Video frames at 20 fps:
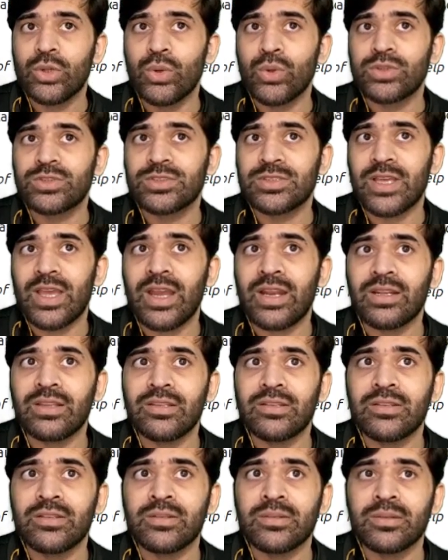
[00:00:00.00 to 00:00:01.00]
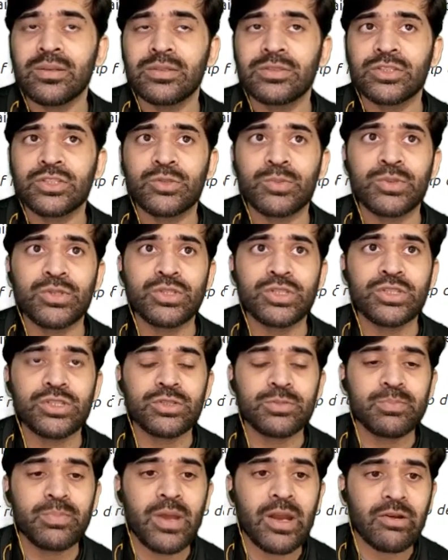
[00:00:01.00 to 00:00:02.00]
looks at the
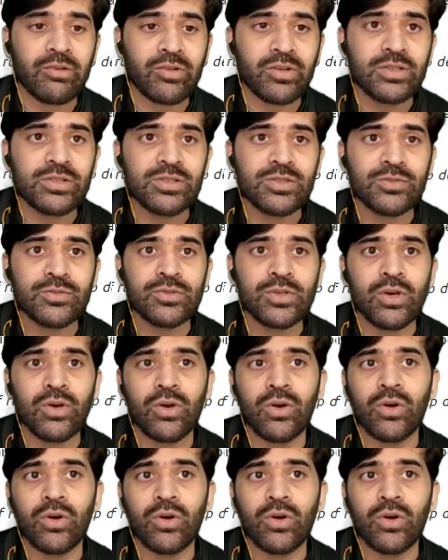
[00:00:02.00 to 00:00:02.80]
suspicious patterns